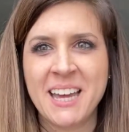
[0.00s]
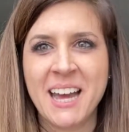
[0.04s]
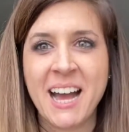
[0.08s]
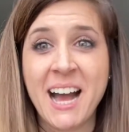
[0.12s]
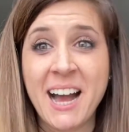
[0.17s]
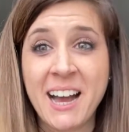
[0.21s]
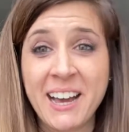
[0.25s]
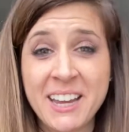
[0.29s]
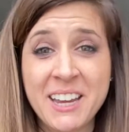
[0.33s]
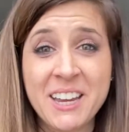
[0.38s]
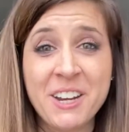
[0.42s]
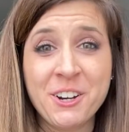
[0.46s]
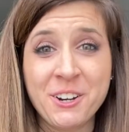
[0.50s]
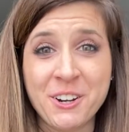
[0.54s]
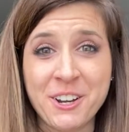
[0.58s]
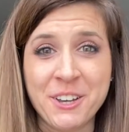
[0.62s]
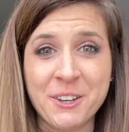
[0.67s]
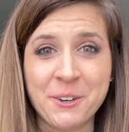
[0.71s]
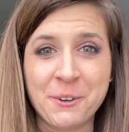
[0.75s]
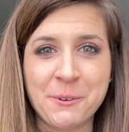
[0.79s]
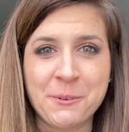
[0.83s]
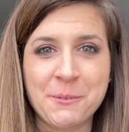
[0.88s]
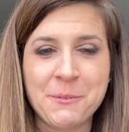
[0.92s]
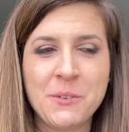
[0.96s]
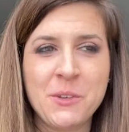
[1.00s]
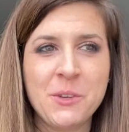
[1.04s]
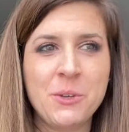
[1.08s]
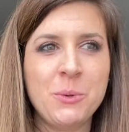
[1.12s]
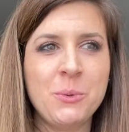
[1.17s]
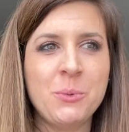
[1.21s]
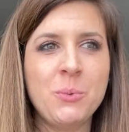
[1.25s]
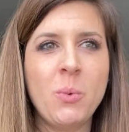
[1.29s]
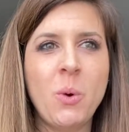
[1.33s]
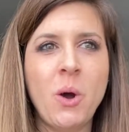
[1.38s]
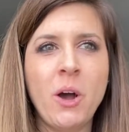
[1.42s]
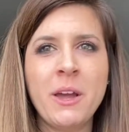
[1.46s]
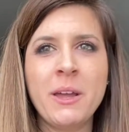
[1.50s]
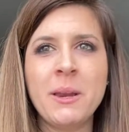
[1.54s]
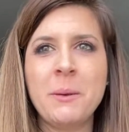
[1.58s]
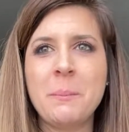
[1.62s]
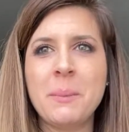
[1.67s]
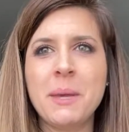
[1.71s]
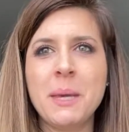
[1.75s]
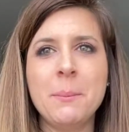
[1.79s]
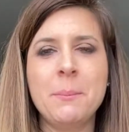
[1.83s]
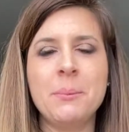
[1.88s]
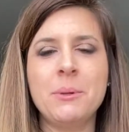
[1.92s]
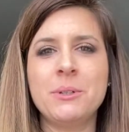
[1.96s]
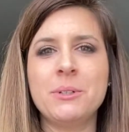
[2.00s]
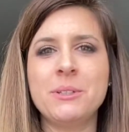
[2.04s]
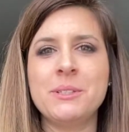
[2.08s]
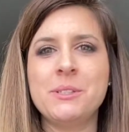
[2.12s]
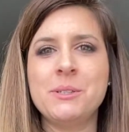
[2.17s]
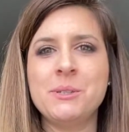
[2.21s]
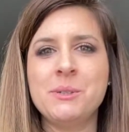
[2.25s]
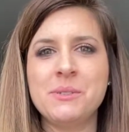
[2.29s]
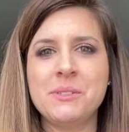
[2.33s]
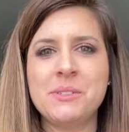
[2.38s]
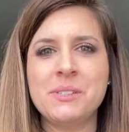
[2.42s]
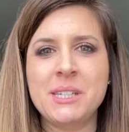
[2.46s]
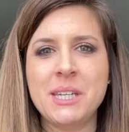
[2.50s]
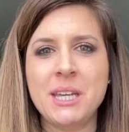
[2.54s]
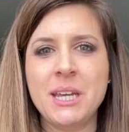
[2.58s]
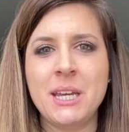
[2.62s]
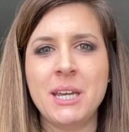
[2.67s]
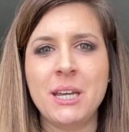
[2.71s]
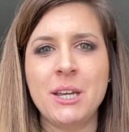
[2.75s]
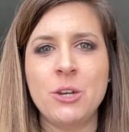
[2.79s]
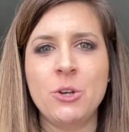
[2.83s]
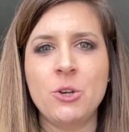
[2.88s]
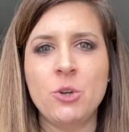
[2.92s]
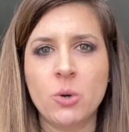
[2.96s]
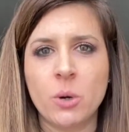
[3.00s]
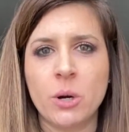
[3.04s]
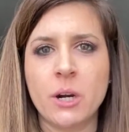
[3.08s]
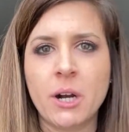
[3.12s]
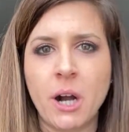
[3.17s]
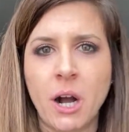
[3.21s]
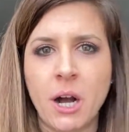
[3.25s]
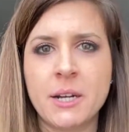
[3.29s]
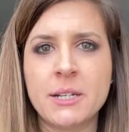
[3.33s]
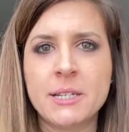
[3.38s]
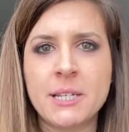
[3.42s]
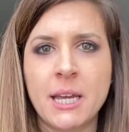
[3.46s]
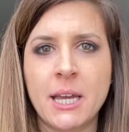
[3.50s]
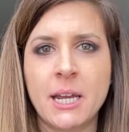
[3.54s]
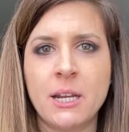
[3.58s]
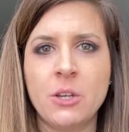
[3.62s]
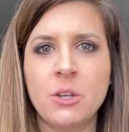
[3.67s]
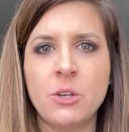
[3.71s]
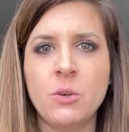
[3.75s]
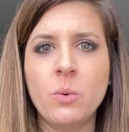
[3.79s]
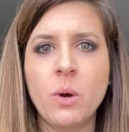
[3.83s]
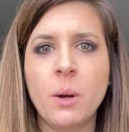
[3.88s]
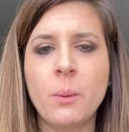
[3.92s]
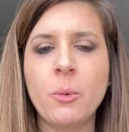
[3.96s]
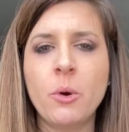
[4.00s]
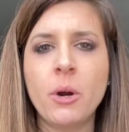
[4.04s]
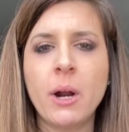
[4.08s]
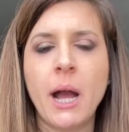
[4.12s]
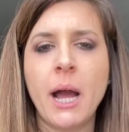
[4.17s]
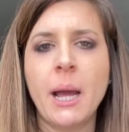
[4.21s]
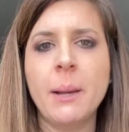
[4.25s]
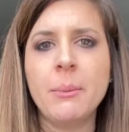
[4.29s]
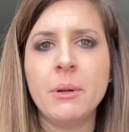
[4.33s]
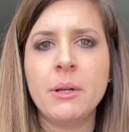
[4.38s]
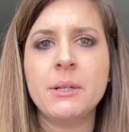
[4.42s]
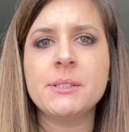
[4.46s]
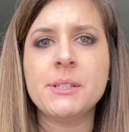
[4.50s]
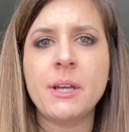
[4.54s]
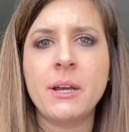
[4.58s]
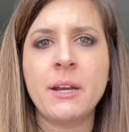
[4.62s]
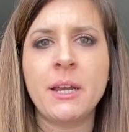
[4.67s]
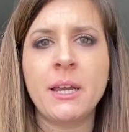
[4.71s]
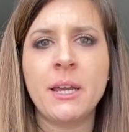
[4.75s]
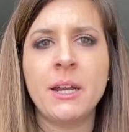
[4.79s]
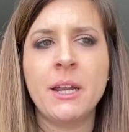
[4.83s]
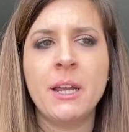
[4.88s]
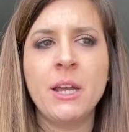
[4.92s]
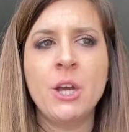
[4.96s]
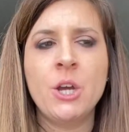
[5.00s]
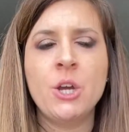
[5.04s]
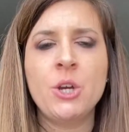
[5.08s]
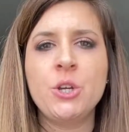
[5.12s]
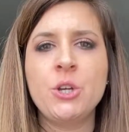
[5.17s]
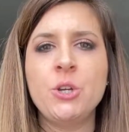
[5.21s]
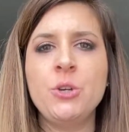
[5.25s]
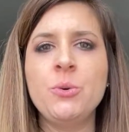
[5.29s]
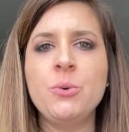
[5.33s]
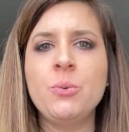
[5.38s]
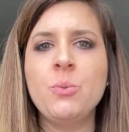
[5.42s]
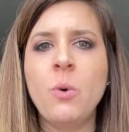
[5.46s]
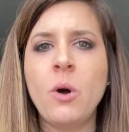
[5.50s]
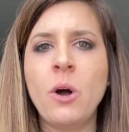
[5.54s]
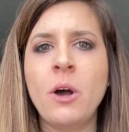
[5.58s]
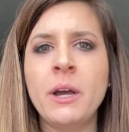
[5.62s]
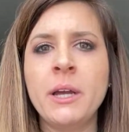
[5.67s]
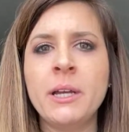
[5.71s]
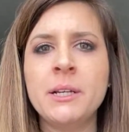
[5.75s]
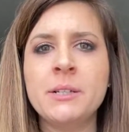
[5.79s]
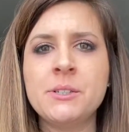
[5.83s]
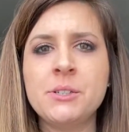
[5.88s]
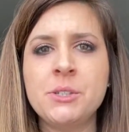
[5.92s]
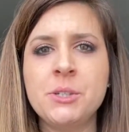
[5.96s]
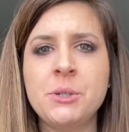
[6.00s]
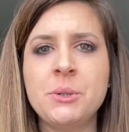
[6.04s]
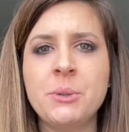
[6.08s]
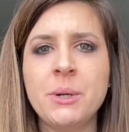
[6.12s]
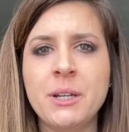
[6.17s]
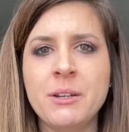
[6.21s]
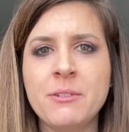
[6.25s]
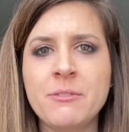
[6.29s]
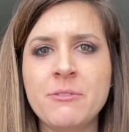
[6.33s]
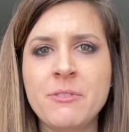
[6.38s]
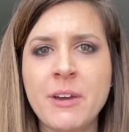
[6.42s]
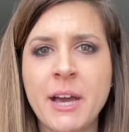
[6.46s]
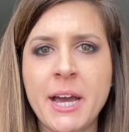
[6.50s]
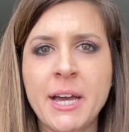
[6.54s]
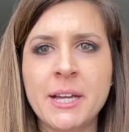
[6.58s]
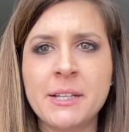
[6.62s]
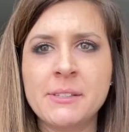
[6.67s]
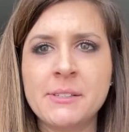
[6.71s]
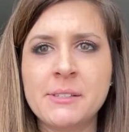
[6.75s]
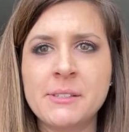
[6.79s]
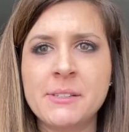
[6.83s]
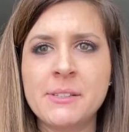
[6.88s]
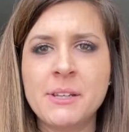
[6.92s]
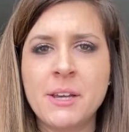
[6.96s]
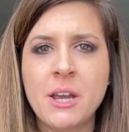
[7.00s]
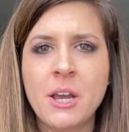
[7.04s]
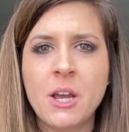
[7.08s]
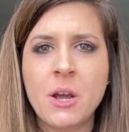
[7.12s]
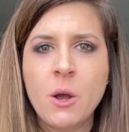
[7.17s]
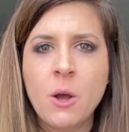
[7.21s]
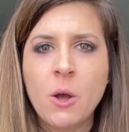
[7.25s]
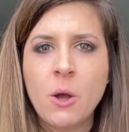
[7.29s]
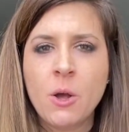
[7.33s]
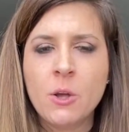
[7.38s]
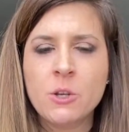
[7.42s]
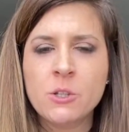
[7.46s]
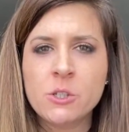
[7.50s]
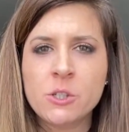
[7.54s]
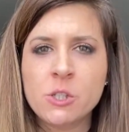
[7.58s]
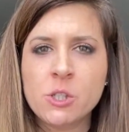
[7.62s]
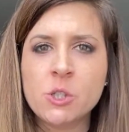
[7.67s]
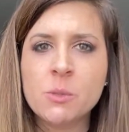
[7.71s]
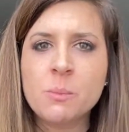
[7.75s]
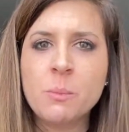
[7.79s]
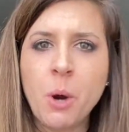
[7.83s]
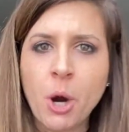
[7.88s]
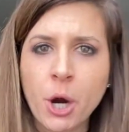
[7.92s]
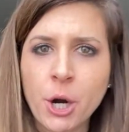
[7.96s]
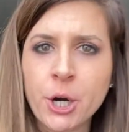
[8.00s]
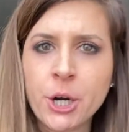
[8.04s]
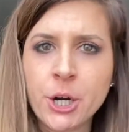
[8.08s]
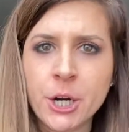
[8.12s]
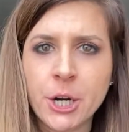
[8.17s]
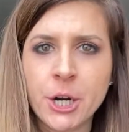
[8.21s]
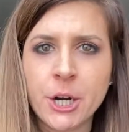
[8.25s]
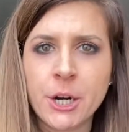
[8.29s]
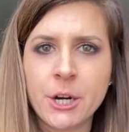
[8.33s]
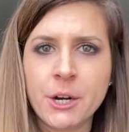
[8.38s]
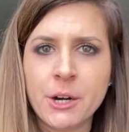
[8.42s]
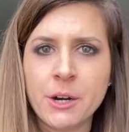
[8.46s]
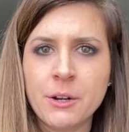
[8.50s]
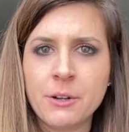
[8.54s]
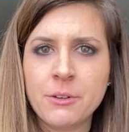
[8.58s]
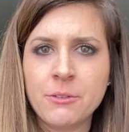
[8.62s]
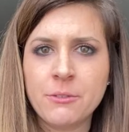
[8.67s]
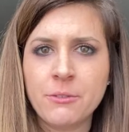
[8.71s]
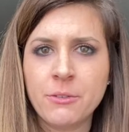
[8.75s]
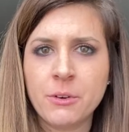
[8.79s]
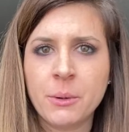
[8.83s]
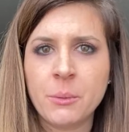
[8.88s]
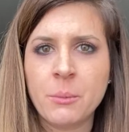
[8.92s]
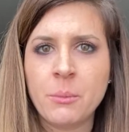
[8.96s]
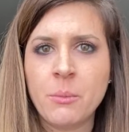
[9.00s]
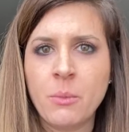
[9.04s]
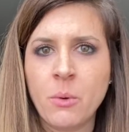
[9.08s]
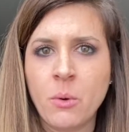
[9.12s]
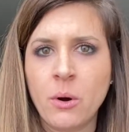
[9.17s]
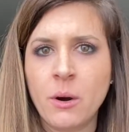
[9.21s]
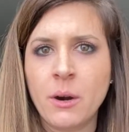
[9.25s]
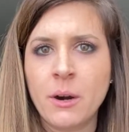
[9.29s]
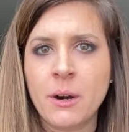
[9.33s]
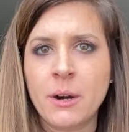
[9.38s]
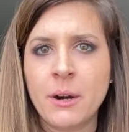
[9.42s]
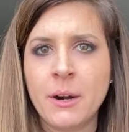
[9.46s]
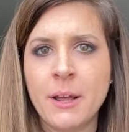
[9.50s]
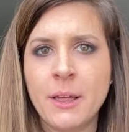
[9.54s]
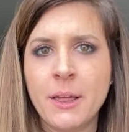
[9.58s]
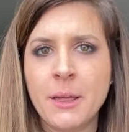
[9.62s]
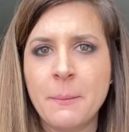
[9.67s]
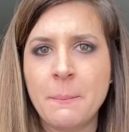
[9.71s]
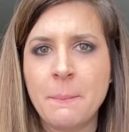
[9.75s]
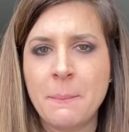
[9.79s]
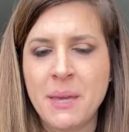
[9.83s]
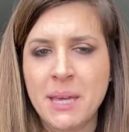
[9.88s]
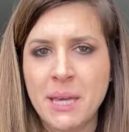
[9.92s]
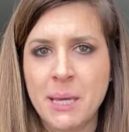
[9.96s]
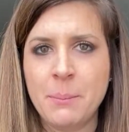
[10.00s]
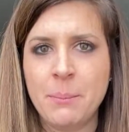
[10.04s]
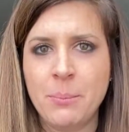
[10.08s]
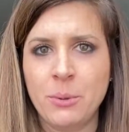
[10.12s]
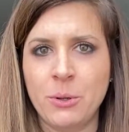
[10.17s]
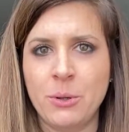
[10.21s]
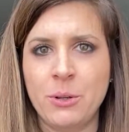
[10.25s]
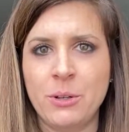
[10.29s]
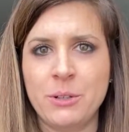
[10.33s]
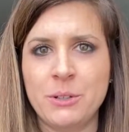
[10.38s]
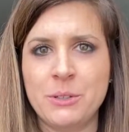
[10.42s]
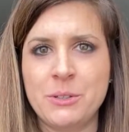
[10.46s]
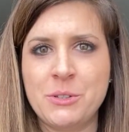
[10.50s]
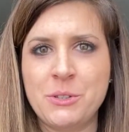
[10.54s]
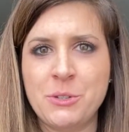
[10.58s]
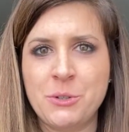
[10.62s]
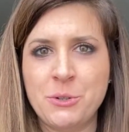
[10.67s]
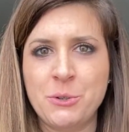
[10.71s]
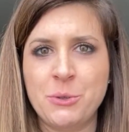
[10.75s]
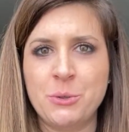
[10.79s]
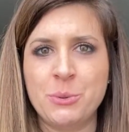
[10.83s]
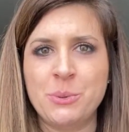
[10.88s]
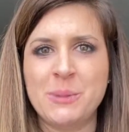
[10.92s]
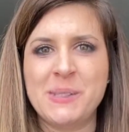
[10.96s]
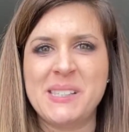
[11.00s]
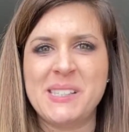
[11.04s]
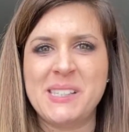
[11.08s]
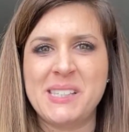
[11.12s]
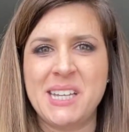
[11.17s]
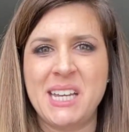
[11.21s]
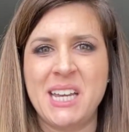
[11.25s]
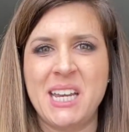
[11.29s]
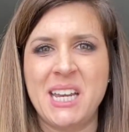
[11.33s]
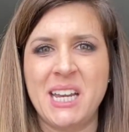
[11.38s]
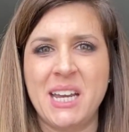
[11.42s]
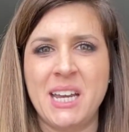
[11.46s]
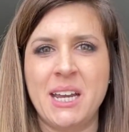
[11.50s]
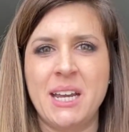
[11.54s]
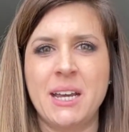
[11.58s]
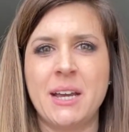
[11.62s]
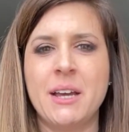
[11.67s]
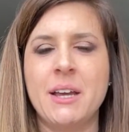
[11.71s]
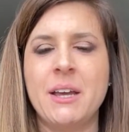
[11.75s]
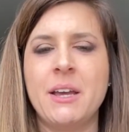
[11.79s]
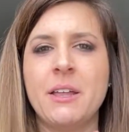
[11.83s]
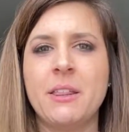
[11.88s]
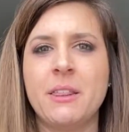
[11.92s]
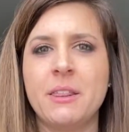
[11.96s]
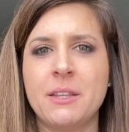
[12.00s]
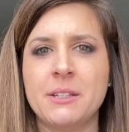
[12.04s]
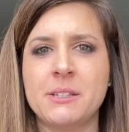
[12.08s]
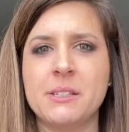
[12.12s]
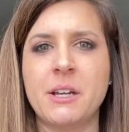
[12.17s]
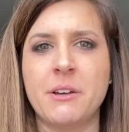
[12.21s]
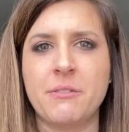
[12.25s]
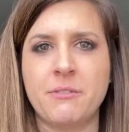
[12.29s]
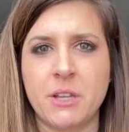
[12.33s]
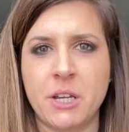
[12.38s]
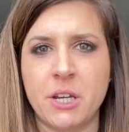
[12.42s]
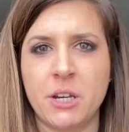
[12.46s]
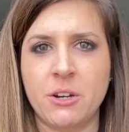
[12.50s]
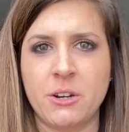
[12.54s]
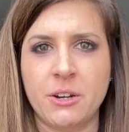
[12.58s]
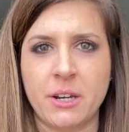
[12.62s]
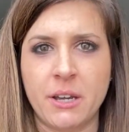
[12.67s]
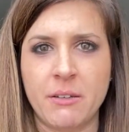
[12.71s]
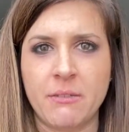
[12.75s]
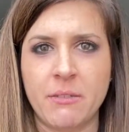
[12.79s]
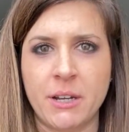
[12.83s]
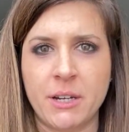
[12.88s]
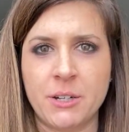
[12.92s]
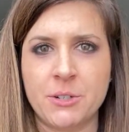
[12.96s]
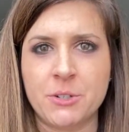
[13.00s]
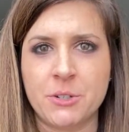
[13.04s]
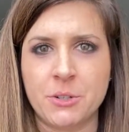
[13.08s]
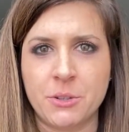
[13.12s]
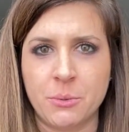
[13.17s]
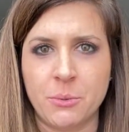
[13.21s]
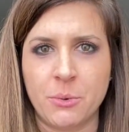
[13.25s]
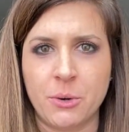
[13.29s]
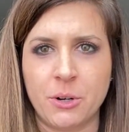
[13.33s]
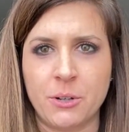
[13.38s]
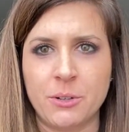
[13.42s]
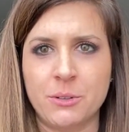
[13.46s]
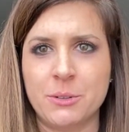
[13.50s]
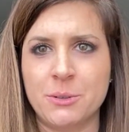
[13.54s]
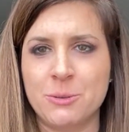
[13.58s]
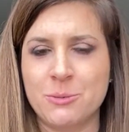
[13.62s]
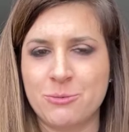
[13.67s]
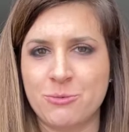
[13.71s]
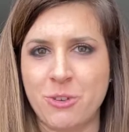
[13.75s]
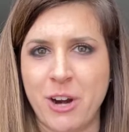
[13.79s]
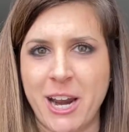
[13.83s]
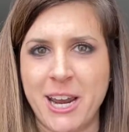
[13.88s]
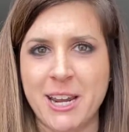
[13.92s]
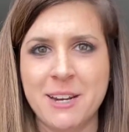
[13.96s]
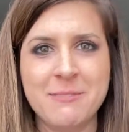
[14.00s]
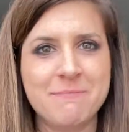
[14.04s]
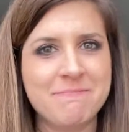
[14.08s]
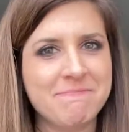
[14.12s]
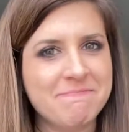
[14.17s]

I hear you. You want people to see your content. You want more eyeballs on it. You want to invest smarter for more people to see the stuff that you're giving to the world, right?